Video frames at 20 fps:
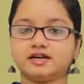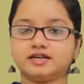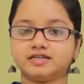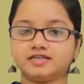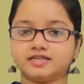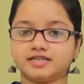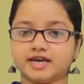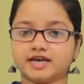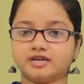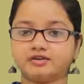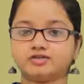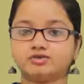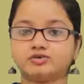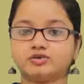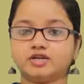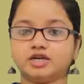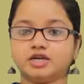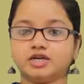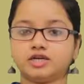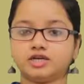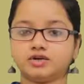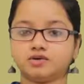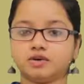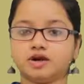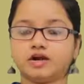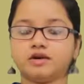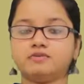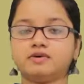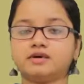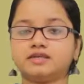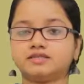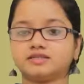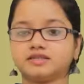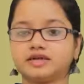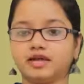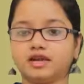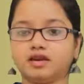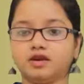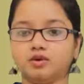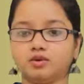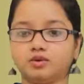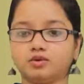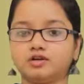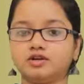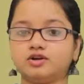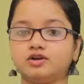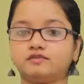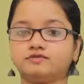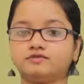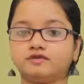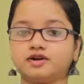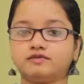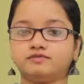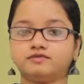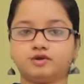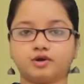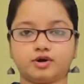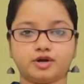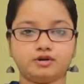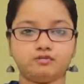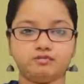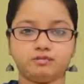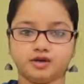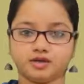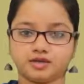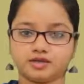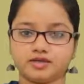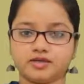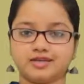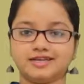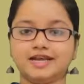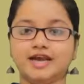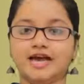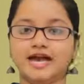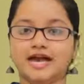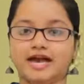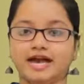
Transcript: content to the requirements and locale of a foreign market